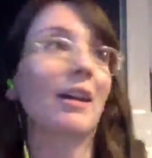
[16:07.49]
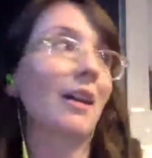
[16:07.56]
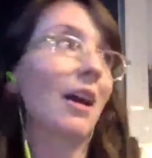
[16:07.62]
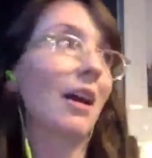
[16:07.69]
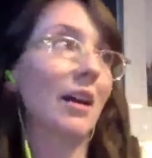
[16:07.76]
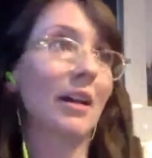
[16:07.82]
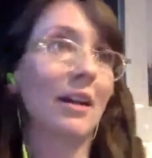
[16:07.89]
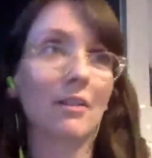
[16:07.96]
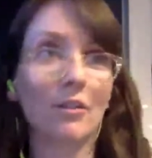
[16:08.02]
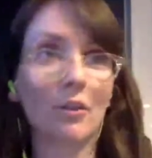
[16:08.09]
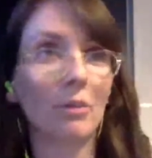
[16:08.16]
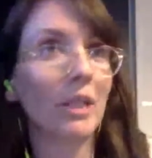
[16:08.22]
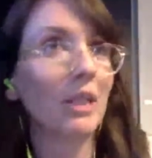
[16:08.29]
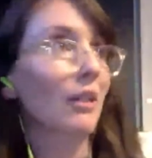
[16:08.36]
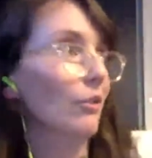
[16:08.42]
God, I got
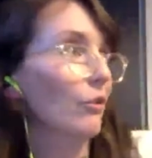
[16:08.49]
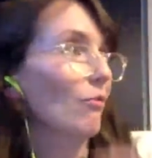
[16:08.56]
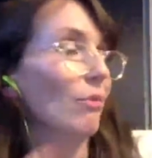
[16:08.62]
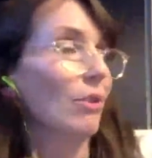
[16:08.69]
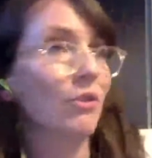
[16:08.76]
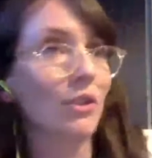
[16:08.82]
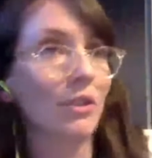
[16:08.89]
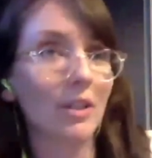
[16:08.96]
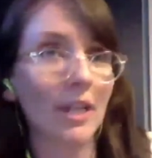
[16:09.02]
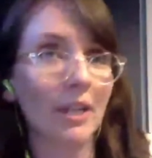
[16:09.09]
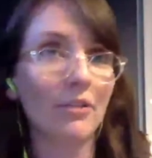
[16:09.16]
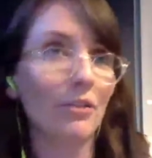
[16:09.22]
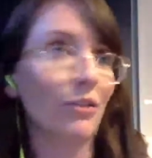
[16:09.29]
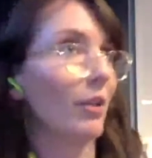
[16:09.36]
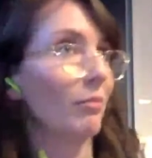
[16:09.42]
so many contributions
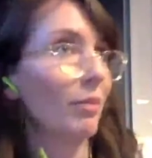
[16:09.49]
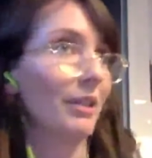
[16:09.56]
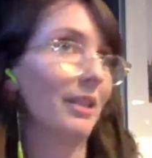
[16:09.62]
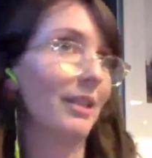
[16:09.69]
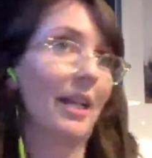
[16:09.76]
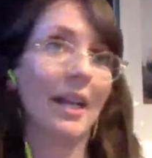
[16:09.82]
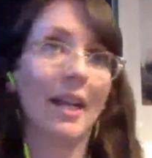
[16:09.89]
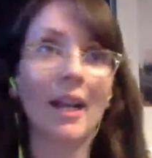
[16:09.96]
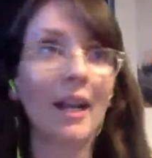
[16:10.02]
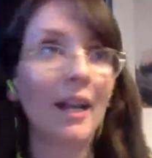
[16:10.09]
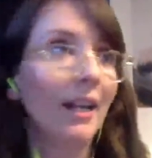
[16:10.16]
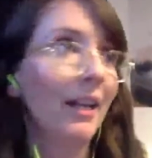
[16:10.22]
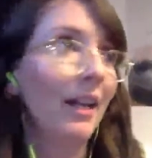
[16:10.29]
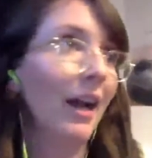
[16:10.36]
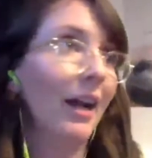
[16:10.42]
yesterday, but today
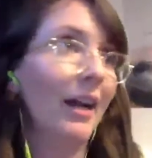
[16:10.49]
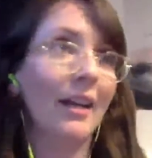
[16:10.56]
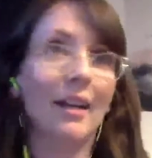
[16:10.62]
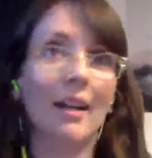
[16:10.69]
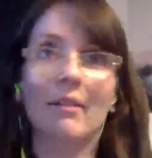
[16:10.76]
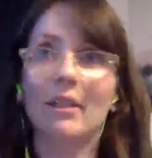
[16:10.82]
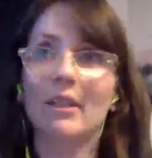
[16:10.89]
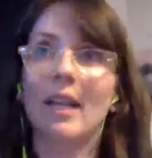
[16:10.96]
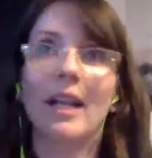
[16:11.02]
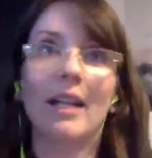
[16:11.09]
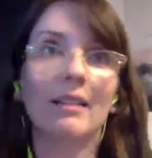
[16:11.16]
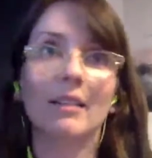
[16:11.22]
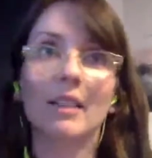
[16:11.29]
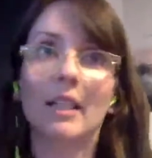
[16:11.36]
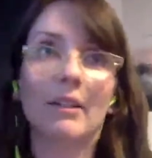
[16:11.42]
I haven't
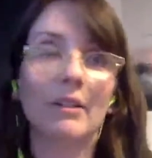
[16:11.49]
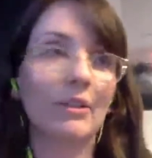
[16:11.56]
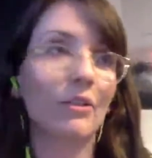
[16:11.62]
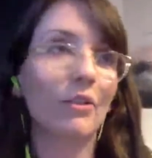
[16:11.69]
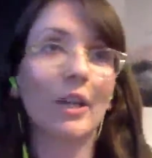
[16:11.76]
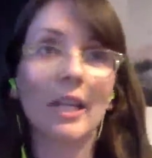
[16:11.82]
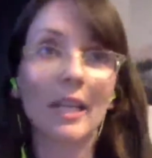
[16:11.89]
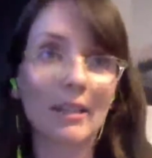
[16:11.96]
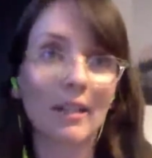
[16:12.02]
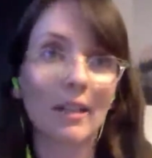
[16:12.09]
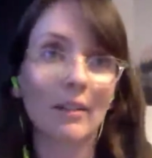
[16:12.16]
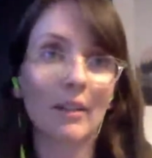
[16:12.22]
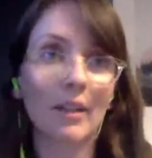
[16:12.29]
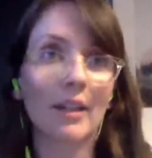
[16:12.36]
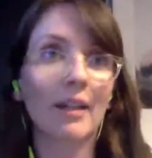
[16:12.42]
had, it's crickets
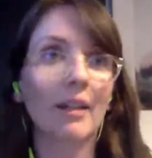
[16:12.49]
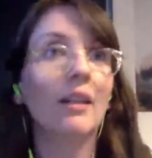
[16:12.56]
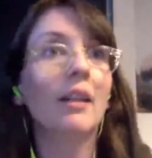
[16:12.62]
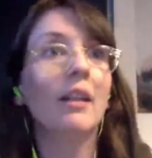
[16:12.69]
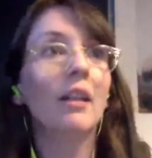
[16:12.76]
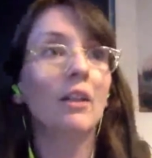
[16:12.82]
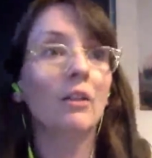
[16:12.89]
out there.